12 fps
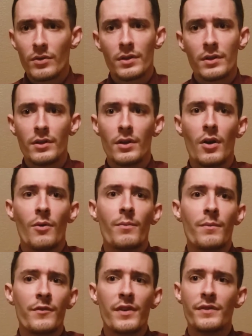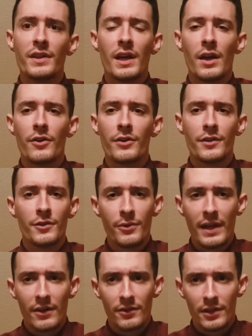$1,500 to
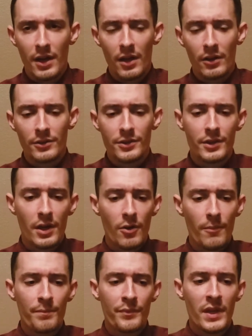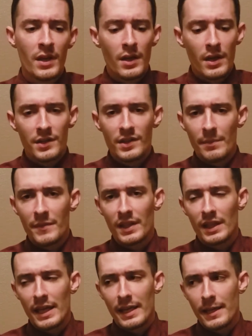$2,000. So something
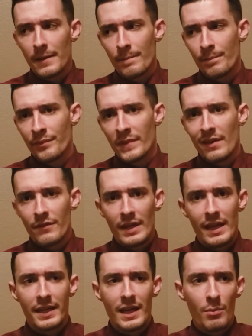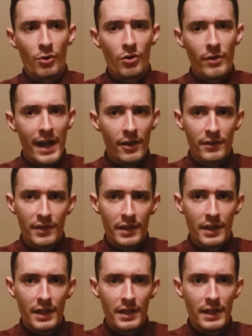like if you had a couple crowns that
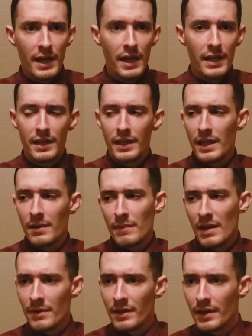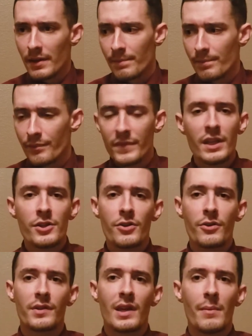needed done, and maybe the
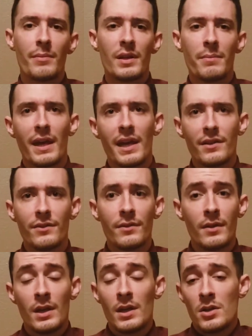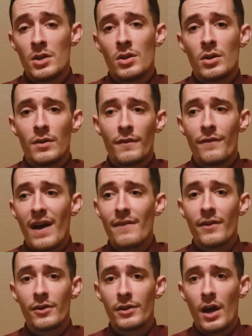insurance company pays
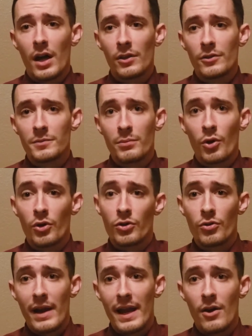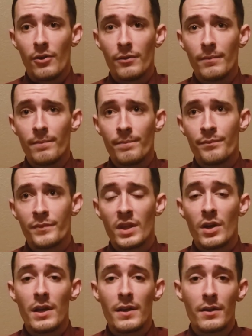$500 per crown,
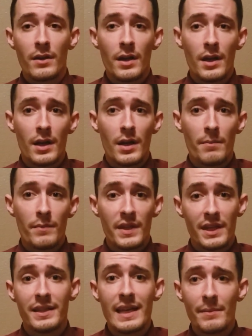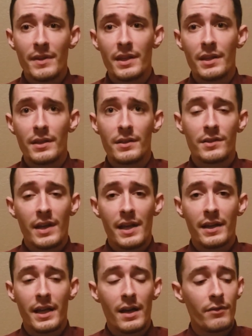the indemnity side
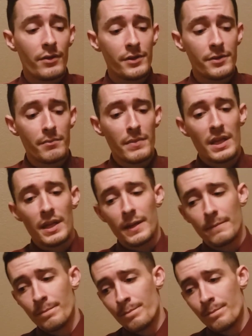of coverage, meaning